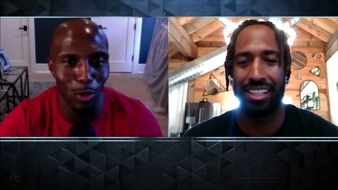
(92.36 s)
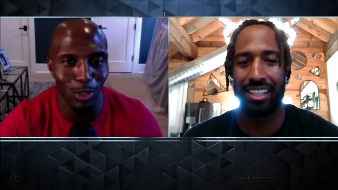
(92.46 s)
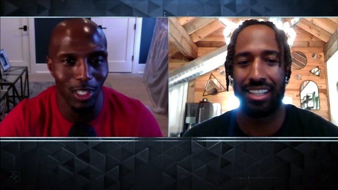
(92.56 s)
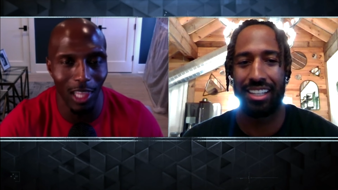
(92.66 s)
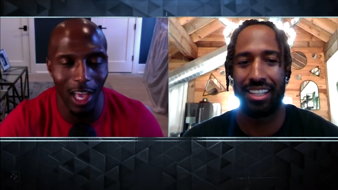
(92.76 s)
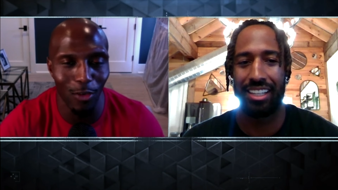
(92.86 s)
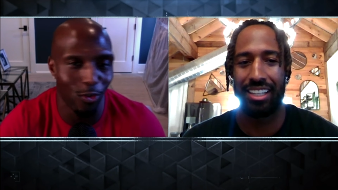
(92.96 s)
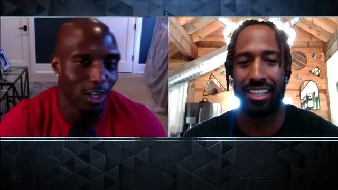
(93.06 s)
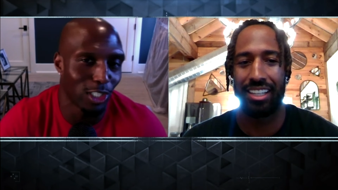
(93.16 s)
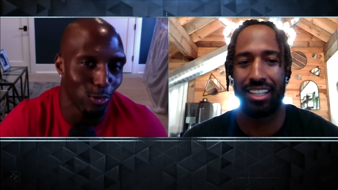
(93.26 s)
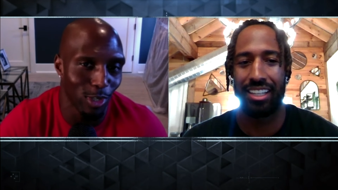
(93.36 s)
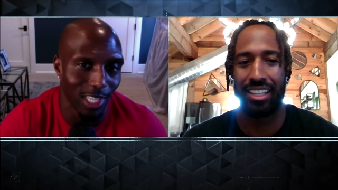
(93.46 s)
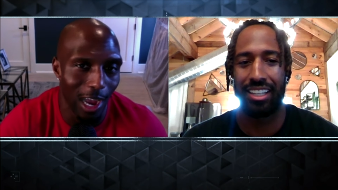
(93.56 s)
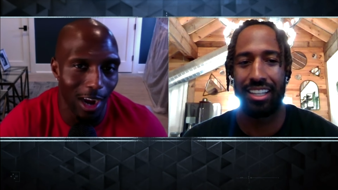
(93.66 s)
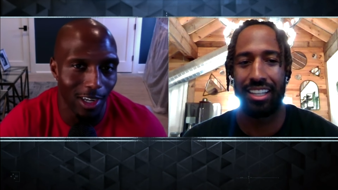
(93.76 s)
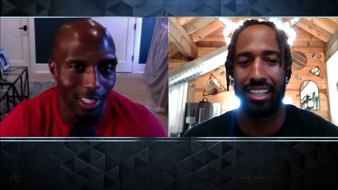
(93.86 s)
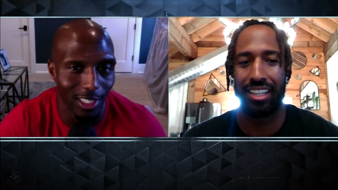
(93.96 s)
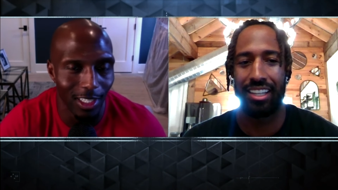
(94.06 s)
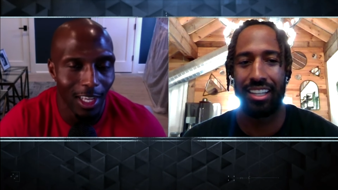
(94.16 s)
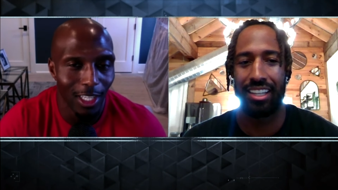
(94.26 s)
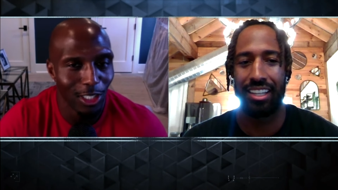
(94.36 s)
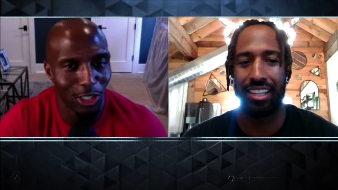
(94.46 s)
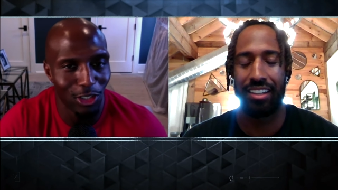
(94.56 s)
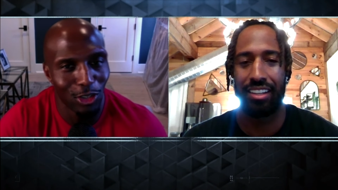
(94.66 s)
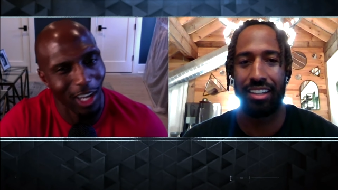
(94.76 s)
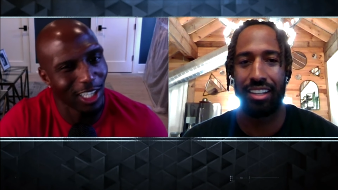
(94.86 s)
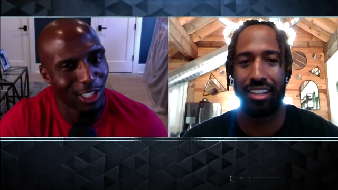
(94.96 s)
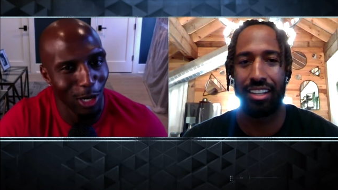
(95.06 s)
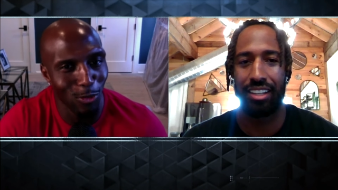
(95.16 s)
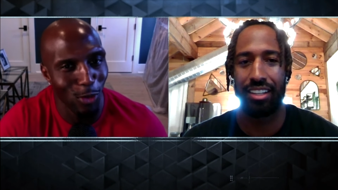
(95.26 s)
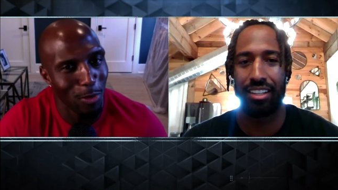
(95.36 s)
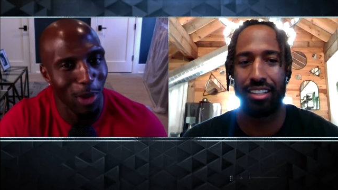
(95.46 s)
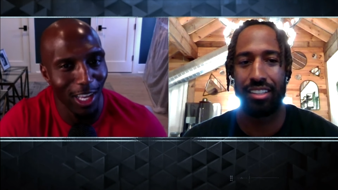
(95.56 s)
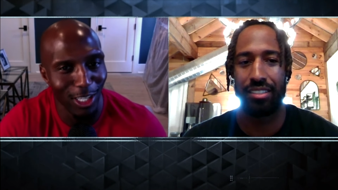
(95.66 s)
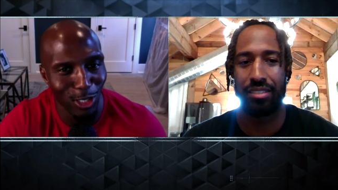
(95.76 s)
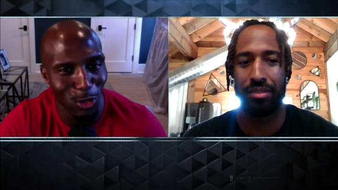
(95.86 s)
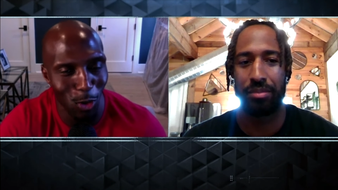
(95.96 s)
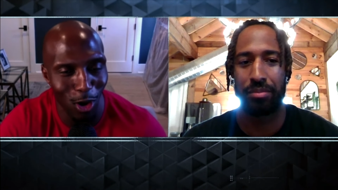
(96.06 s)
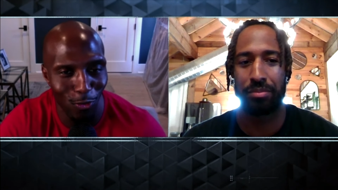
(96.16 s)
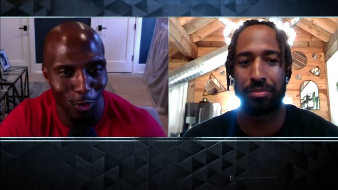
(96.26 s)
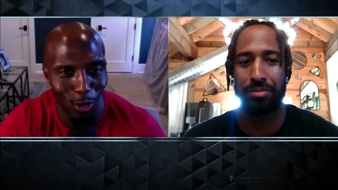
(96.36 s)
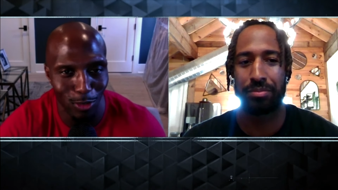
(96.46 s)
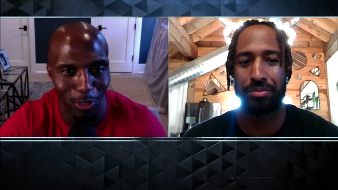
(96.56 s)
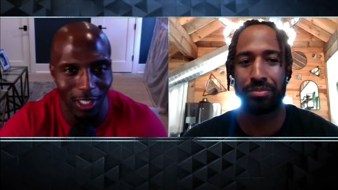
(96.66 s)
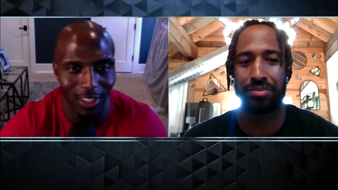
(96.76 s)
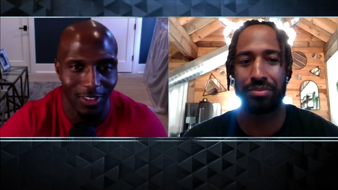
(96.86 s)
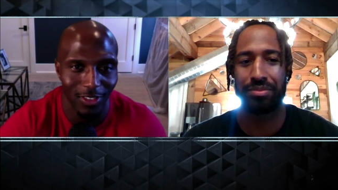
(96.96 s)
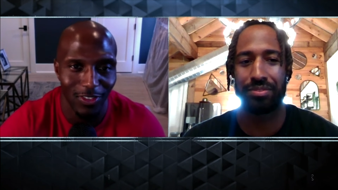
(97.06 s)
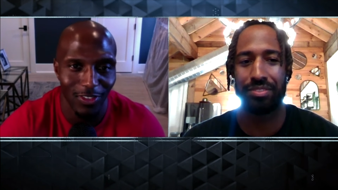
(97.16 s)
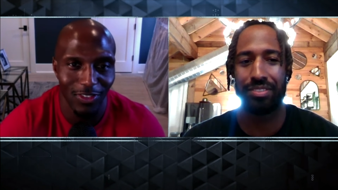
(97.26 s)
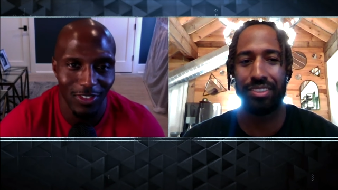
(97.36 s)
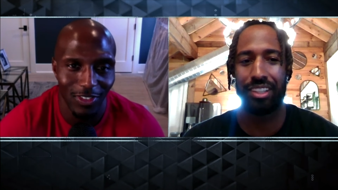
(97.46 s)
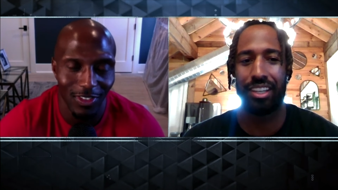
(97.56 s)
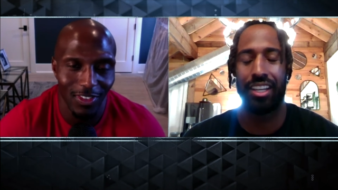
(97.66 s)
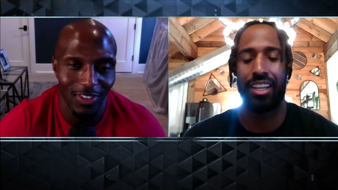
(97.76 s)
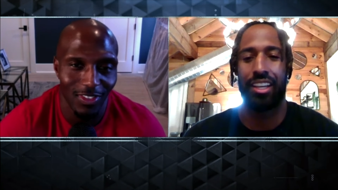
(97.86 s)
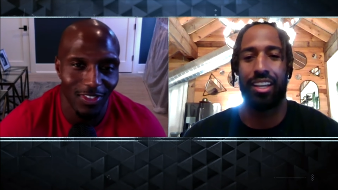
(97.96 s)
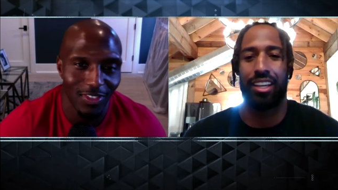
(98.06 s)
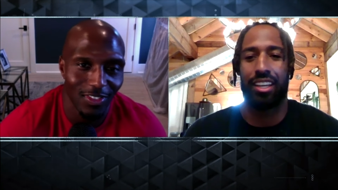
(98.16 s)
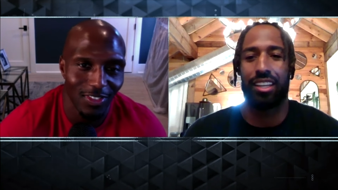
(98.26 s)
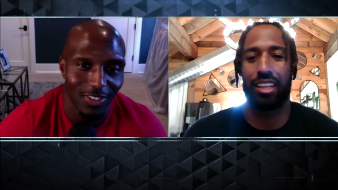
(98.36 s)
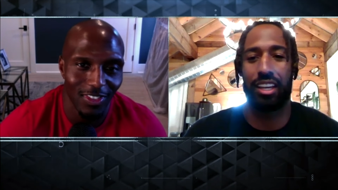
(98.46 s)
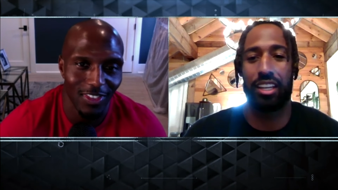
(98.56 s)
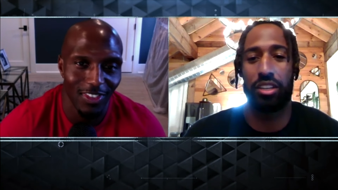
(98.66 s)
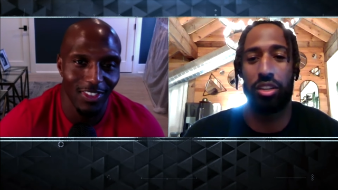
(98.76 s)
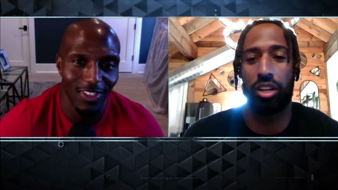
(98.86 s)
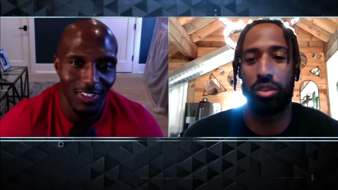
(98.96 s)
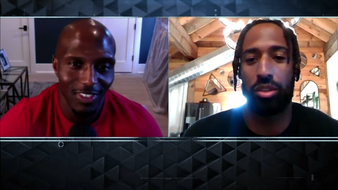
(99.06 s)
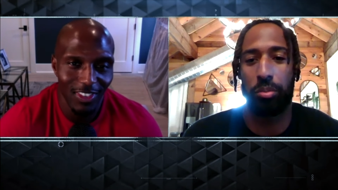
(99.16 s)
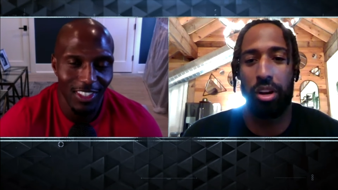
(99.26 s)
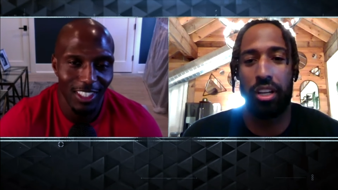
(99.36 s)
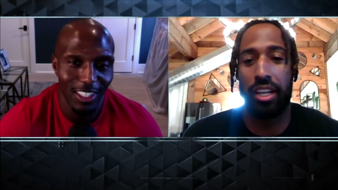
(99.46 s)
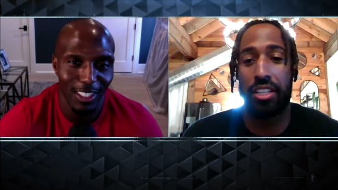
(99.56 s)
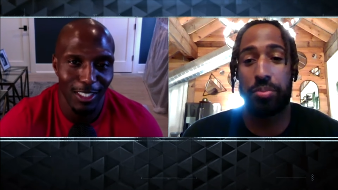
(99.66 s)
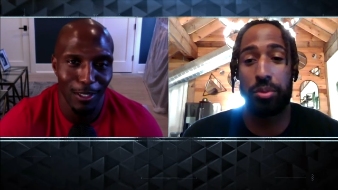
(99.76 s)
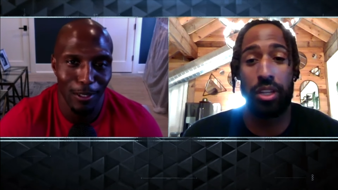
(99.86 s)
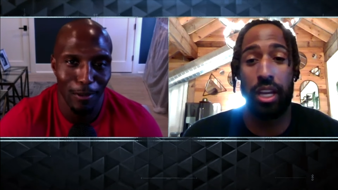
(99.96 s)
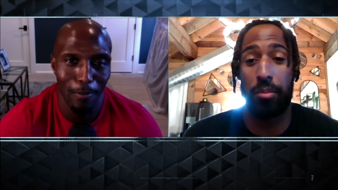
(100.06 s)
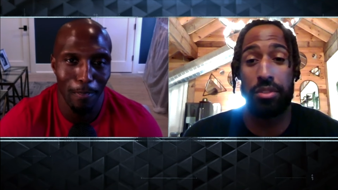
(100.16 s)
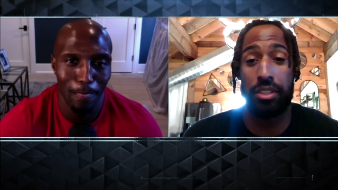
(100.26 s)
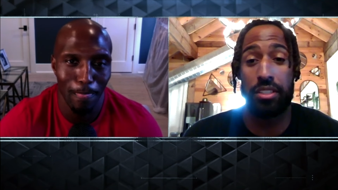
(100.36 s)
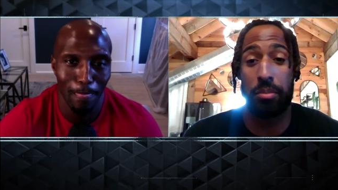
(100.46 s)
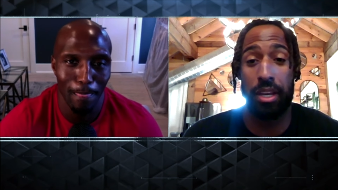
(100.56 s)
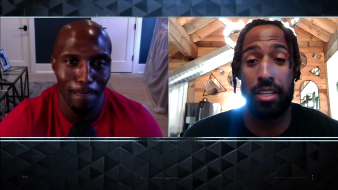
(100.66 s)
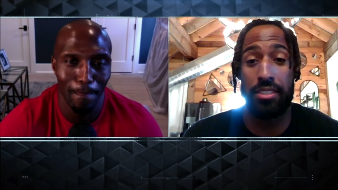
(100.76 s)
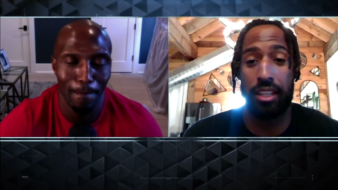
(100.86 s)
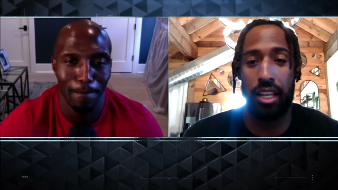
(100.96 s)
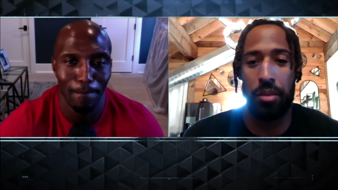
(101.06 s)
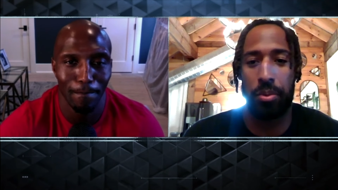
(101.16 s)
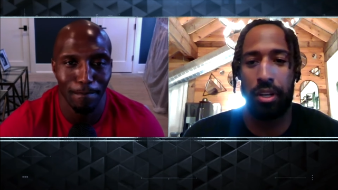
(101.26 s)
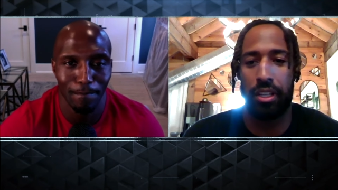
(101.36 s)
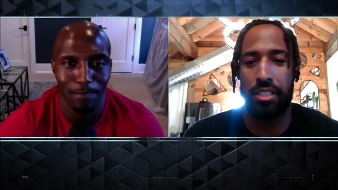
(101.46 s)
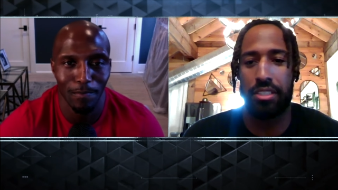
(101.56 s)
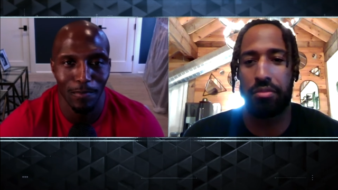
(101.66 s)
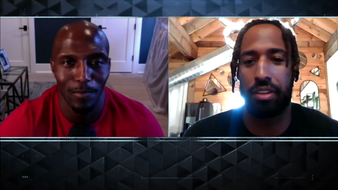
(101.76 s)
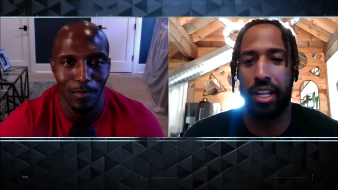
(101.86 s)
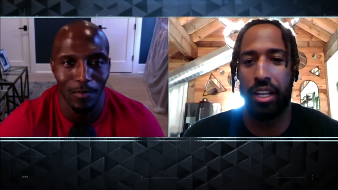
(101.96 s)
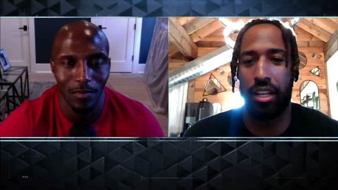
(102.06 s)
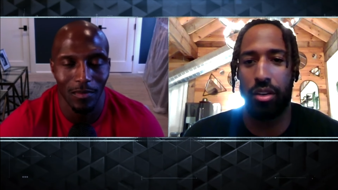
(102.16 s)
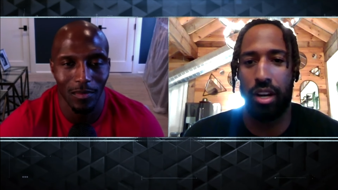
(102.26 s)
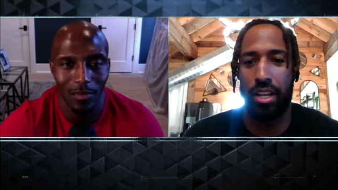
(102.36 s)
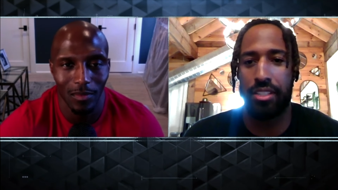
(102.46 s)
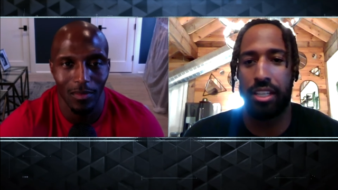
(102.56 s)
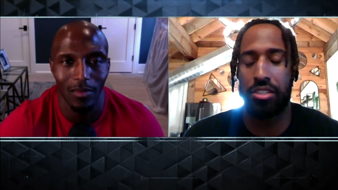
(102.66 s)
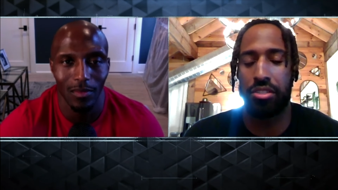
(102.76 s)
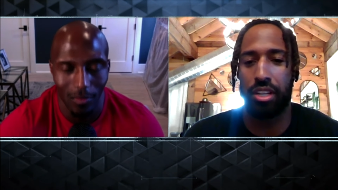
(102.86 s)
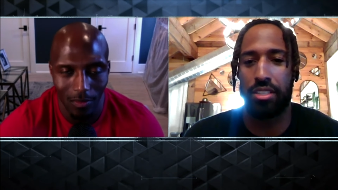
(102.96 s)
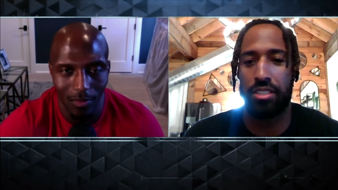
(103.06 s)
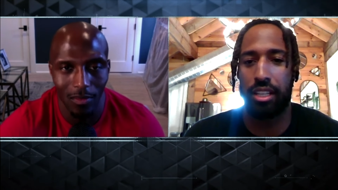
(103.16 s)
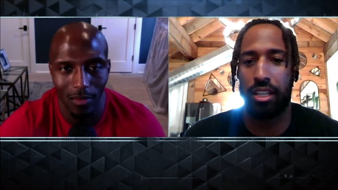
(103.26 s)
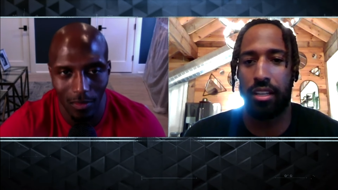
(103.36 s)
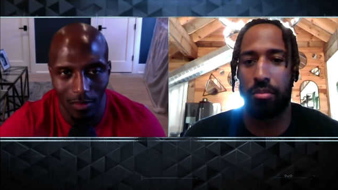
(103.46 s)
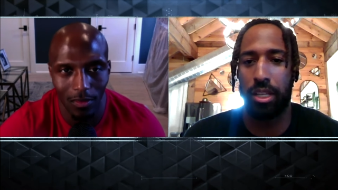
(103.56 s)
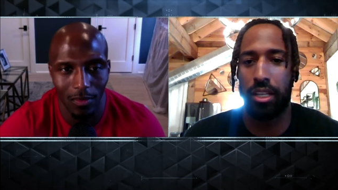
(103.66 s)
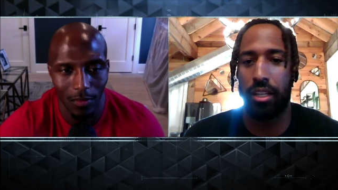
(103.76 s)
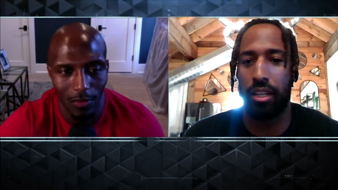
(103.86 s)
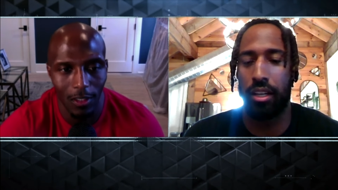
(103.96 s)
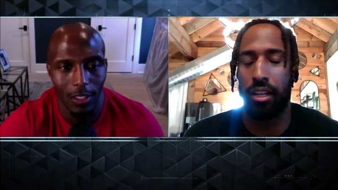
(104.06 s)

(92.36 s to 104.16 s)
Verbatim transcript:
Speaker 1: was it like, freshly retired, and then trying to jump right back into the workforce, man?
Speaker 2: Yeah, you know, the broadcast boot camp is amazing. Any player that gets invited or has interest in media,